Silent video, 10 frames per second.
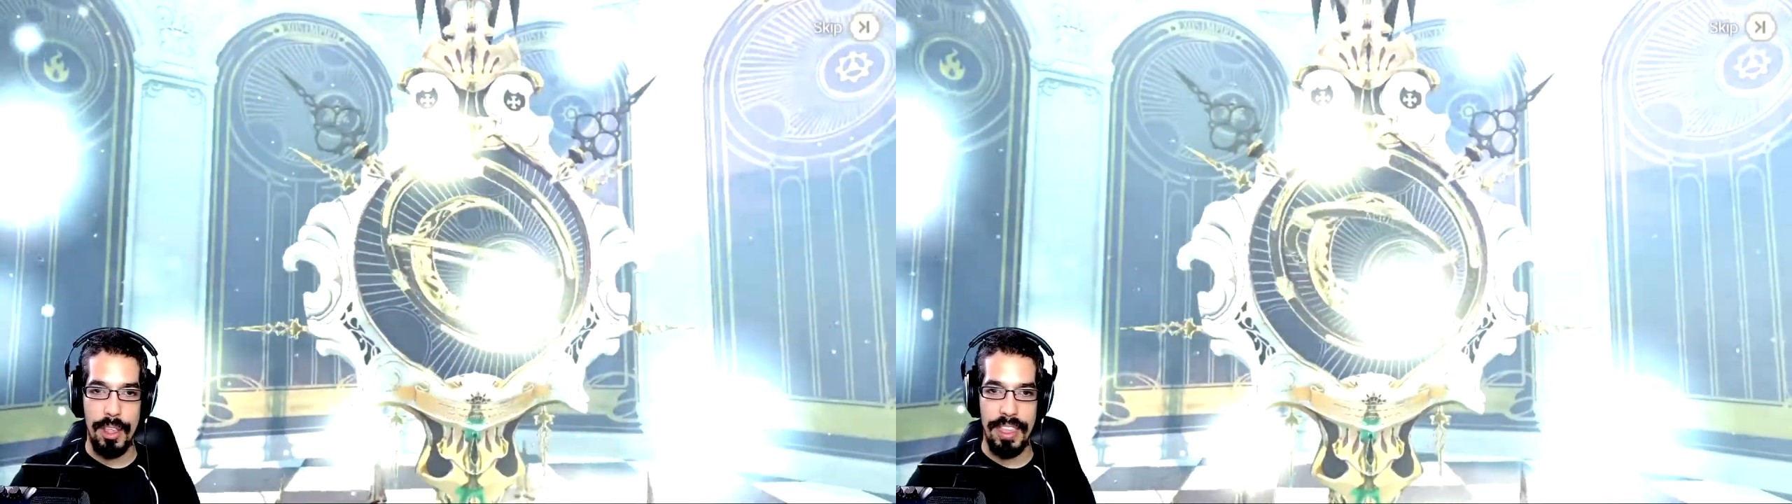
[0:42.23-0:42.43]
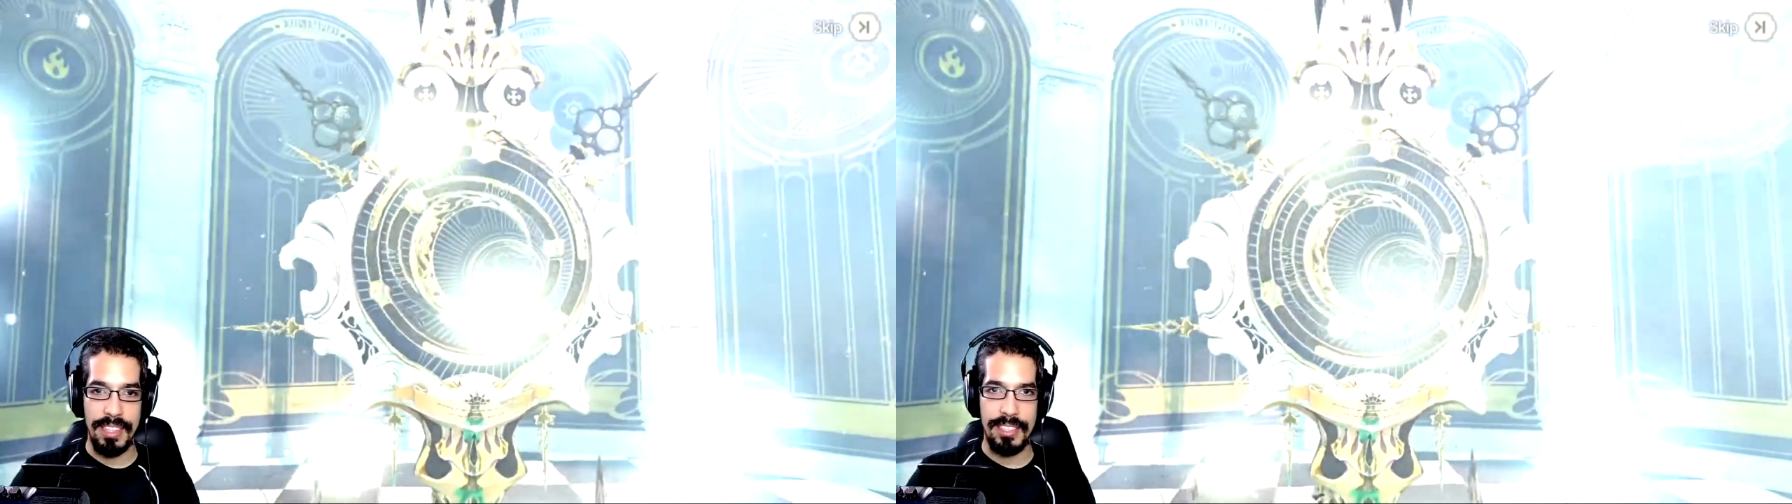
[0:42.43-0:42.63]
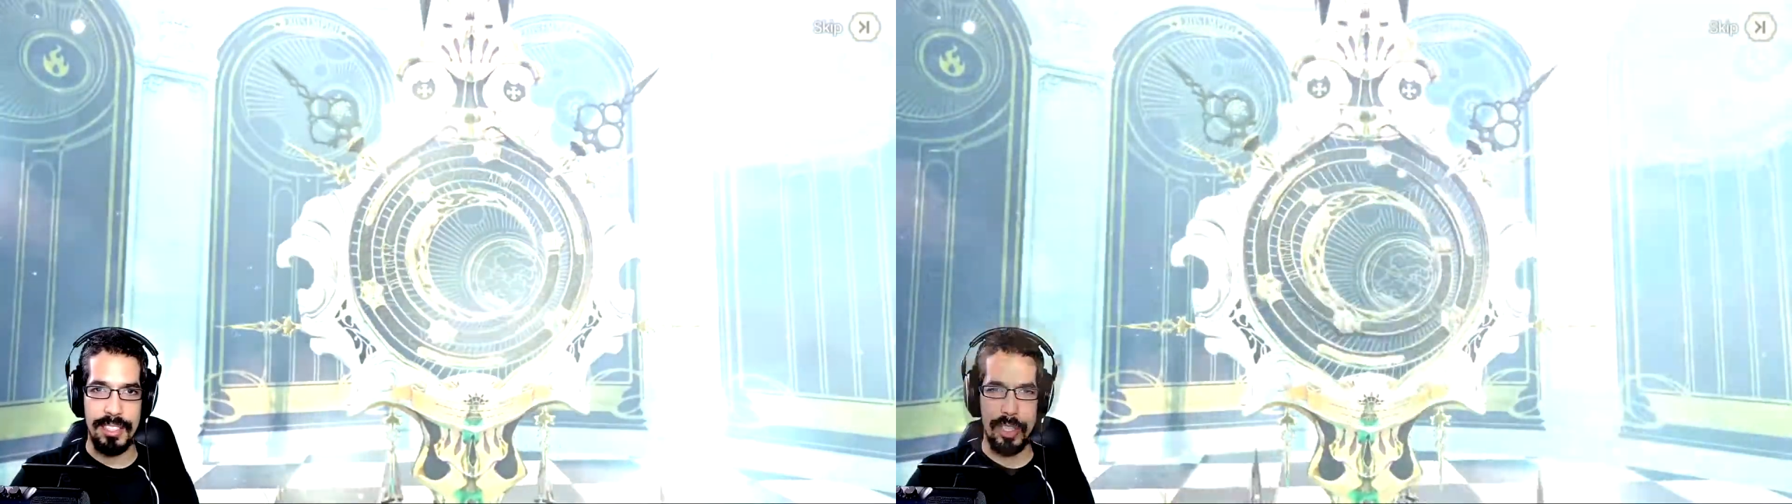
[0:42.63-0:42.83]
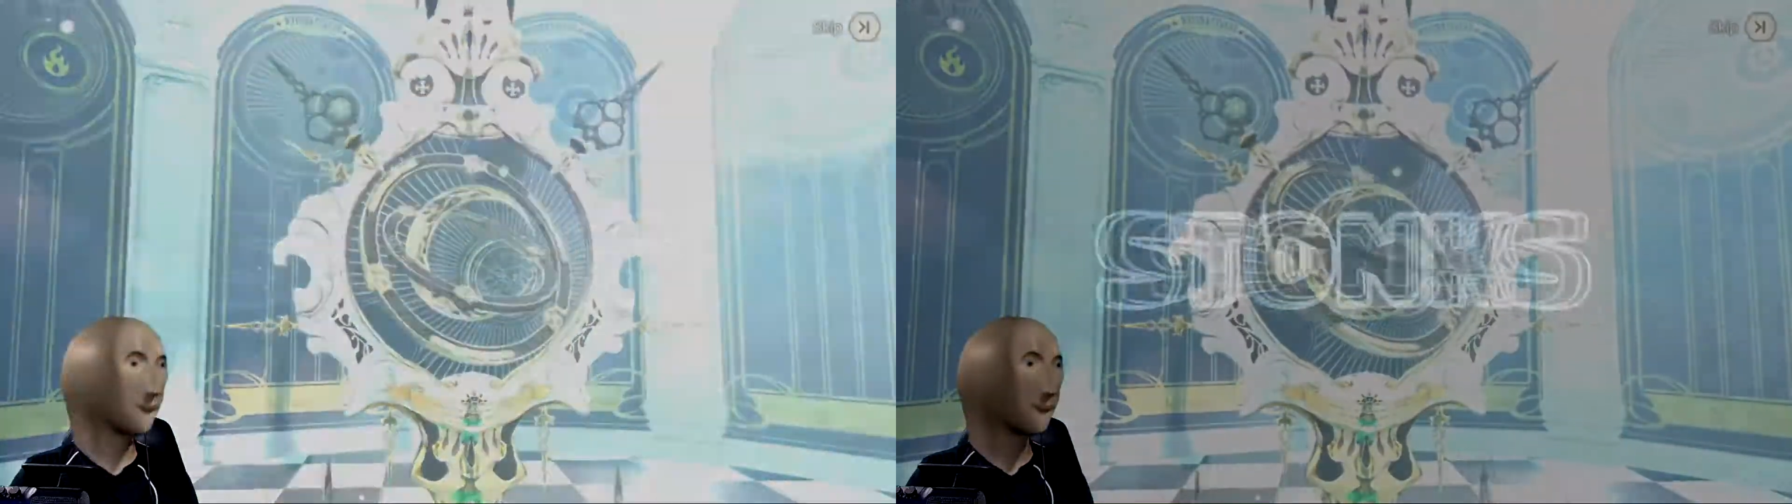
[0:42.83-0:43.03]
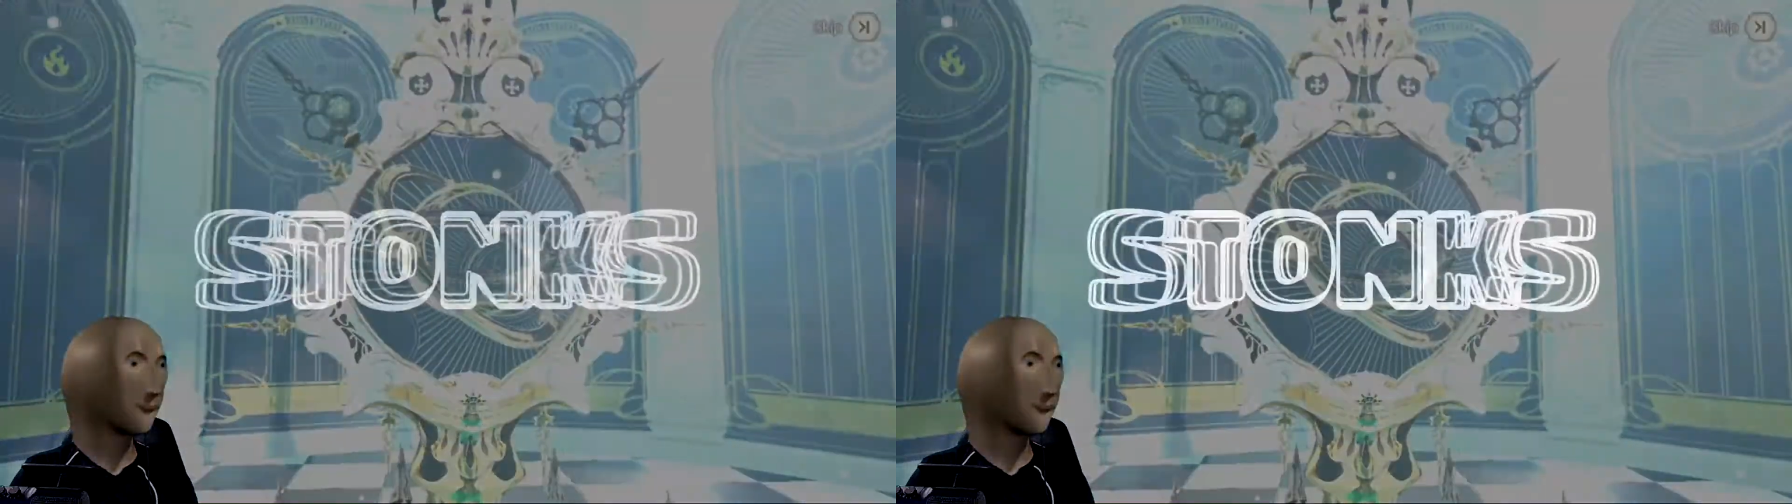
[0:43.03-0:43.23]
the
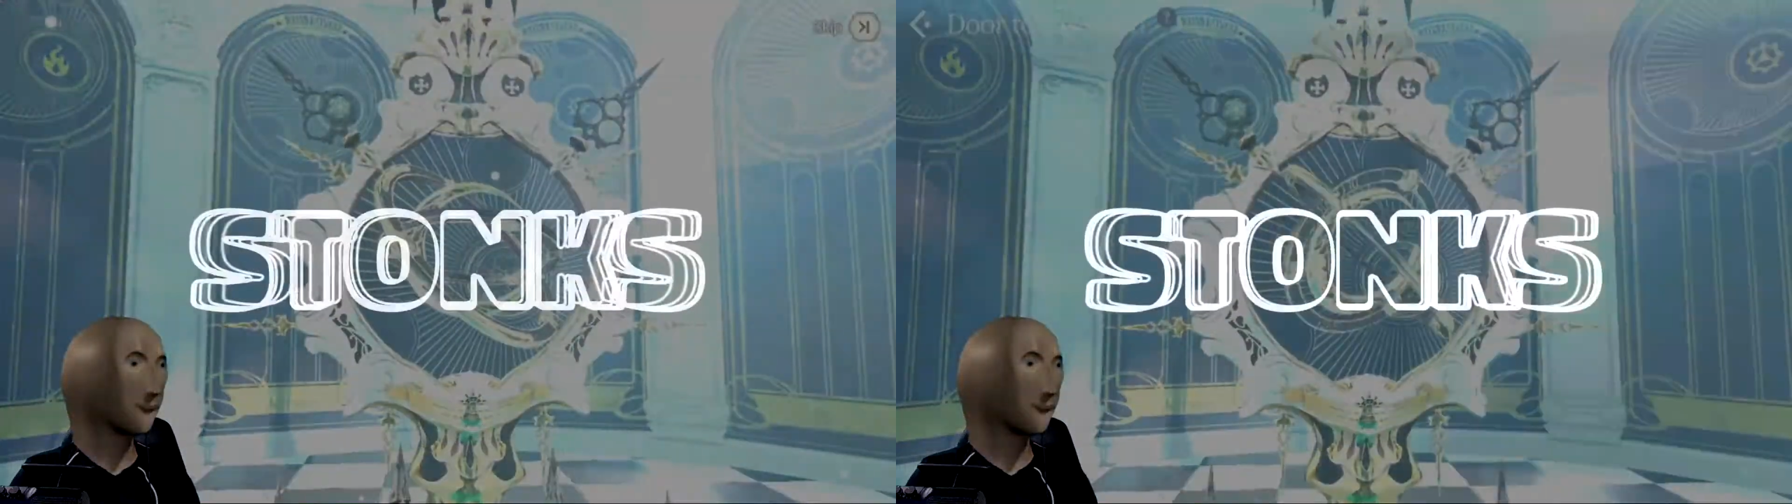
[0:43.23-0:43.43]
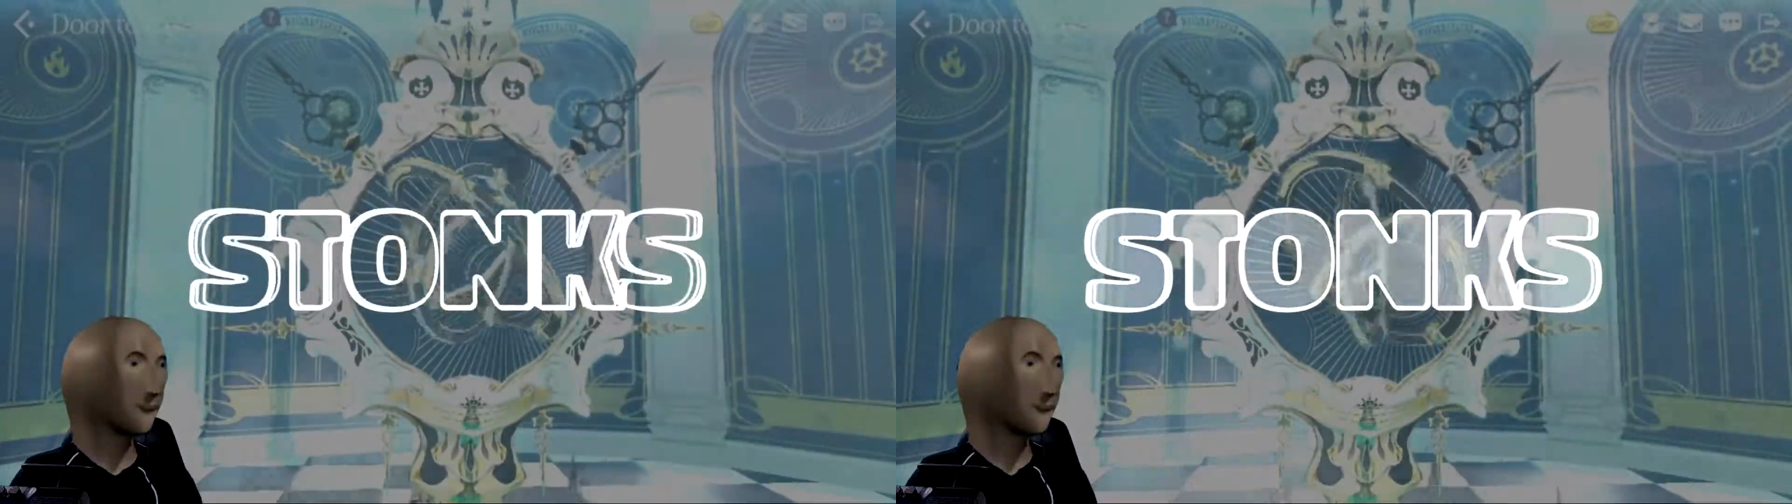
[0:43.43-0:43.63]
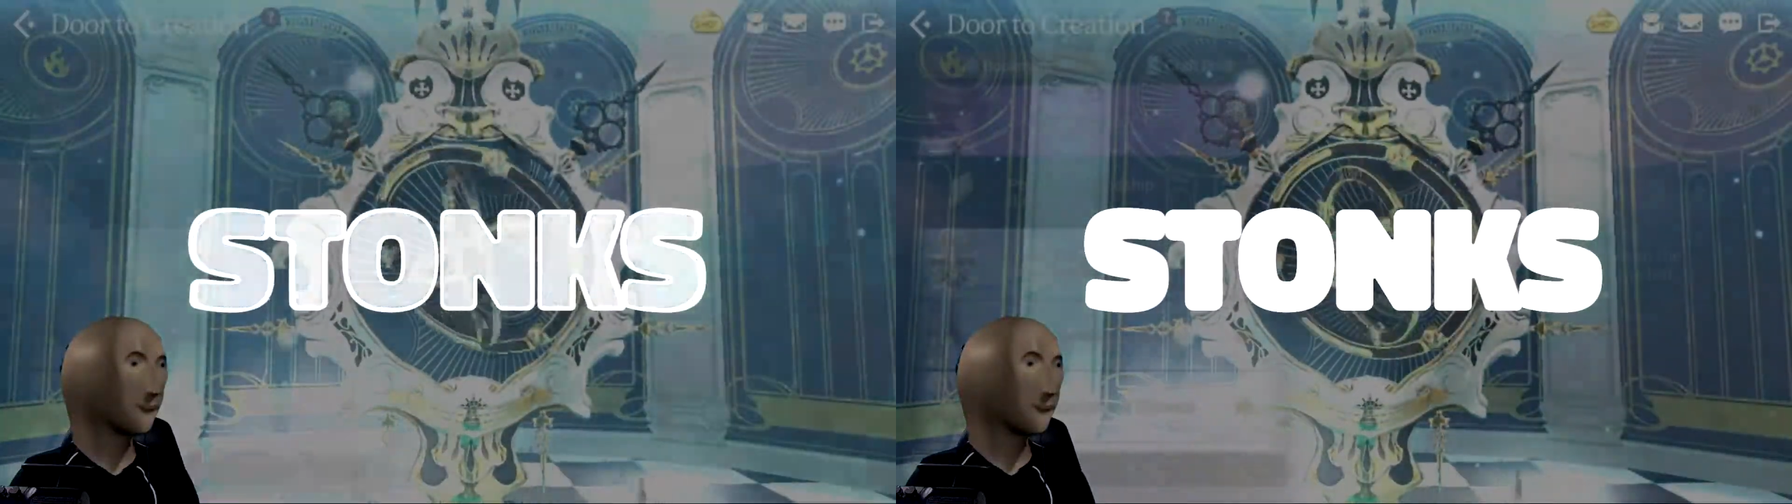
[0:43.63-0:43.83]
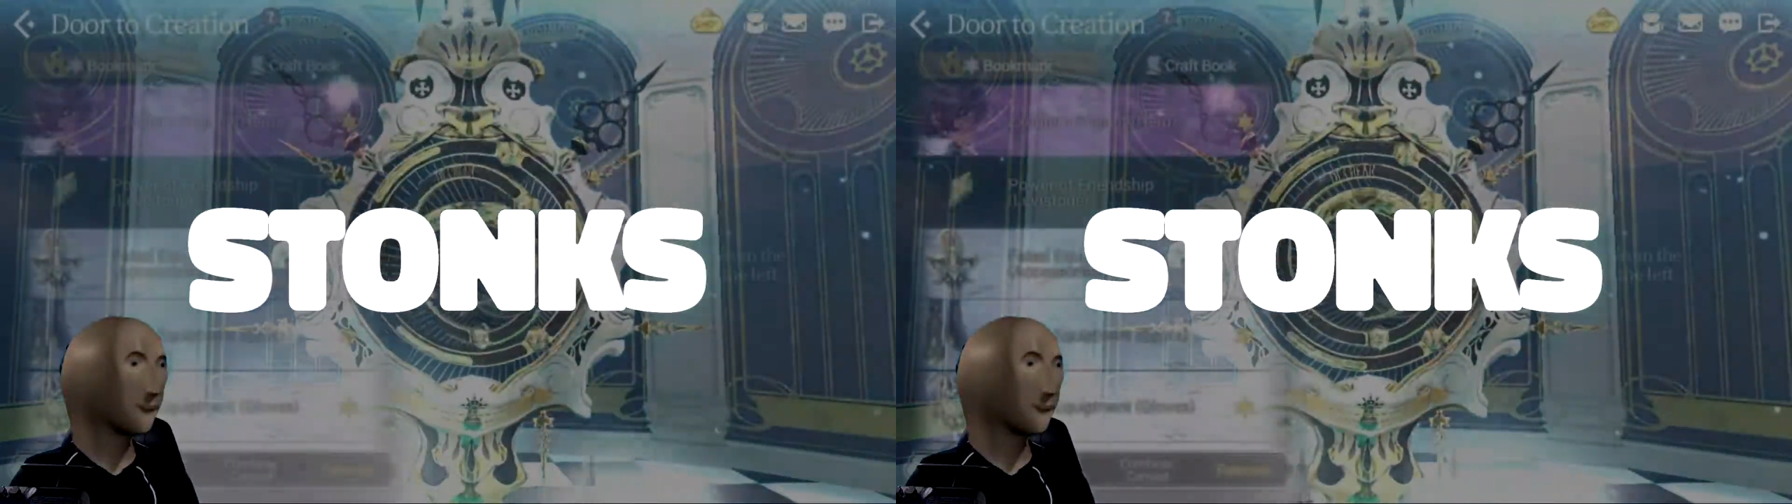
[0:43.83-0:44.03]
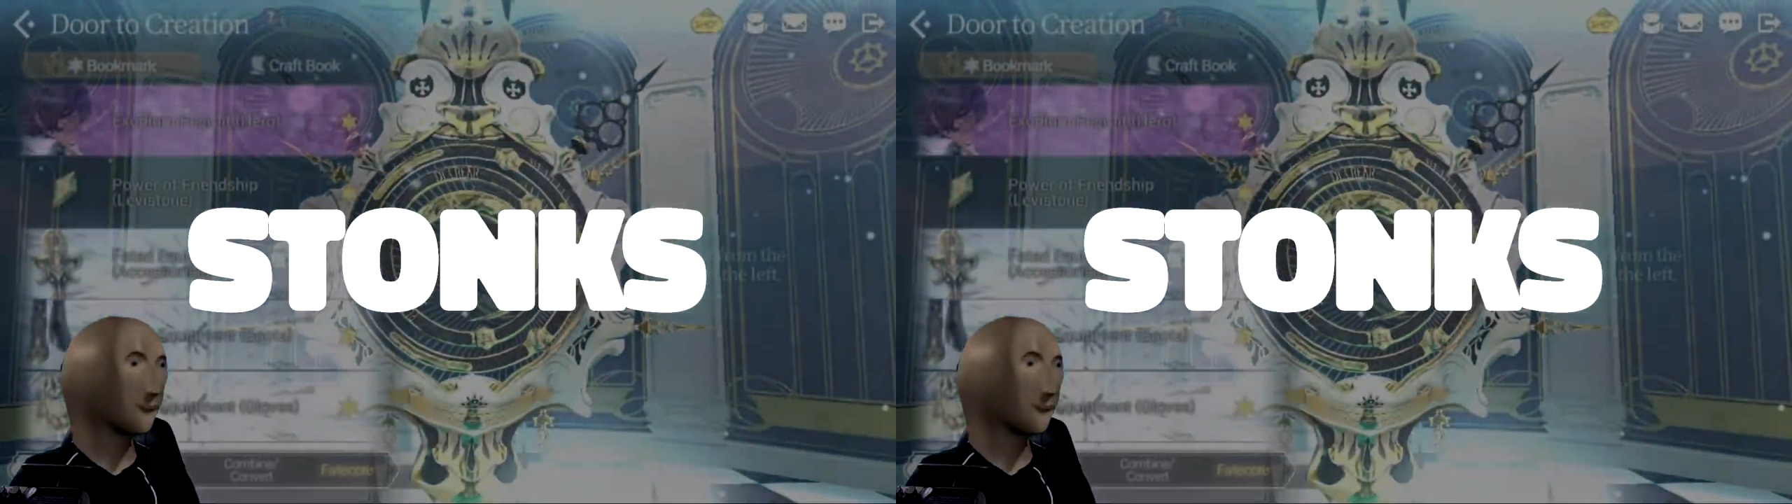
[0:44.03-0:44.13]
stones,